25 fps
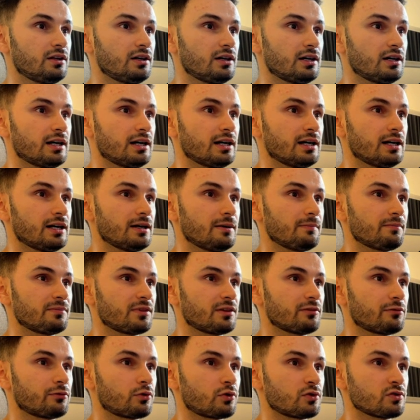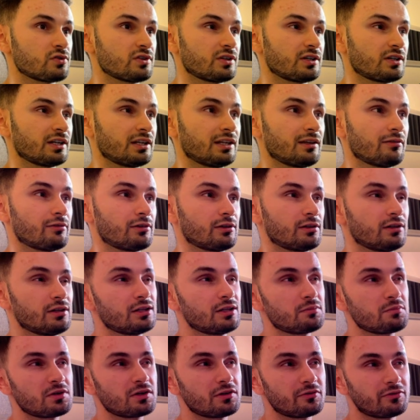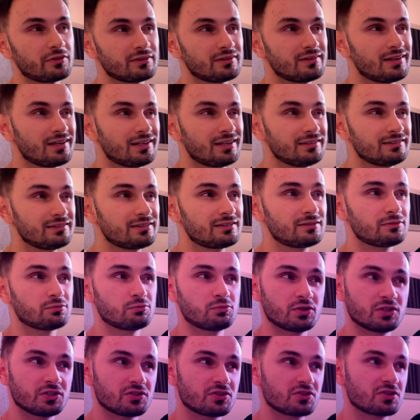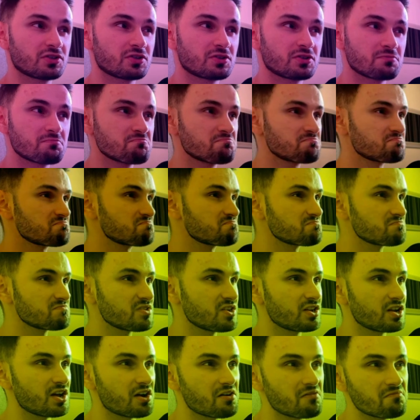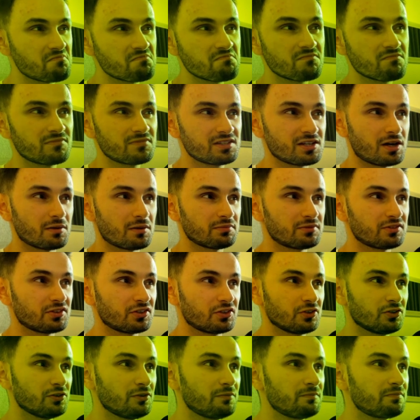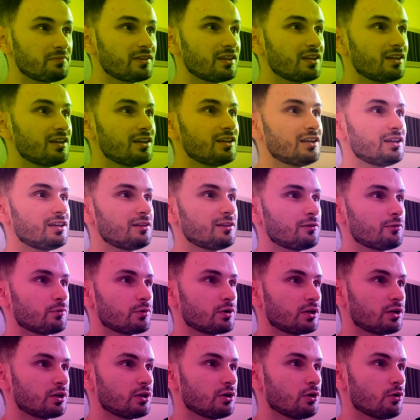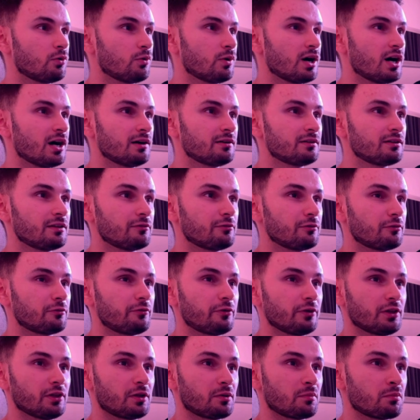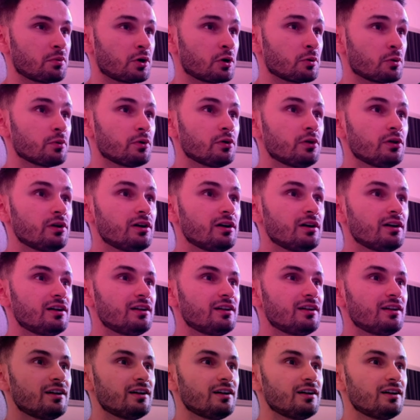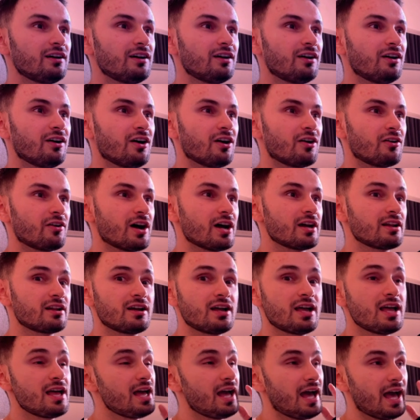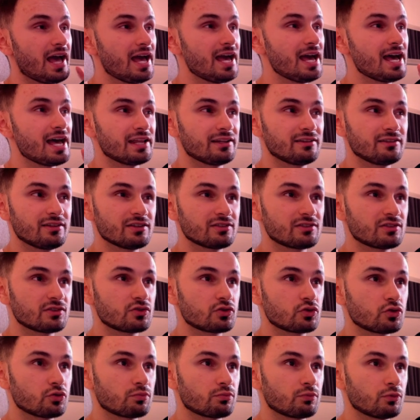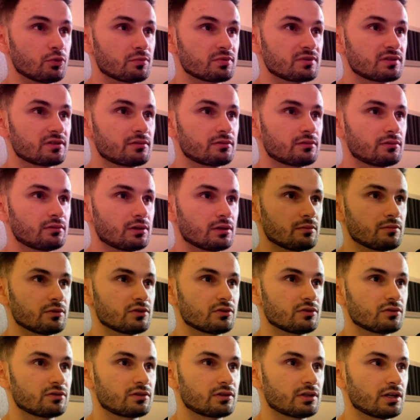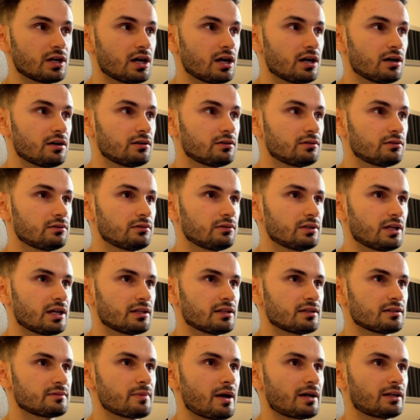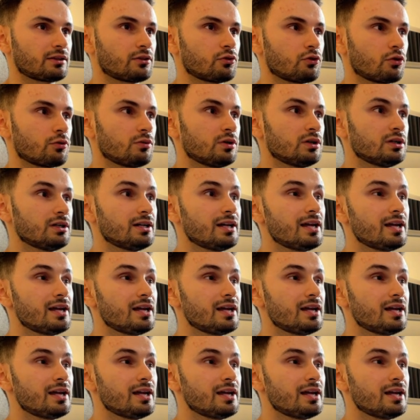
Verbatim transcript: Um, of course, you can give it a little bit of a tint, which, you know, it's up to you if you want to go, uh, if you're feeling purple. All right. And this is super, oops, let me just, uh, yeah, that's back to normal.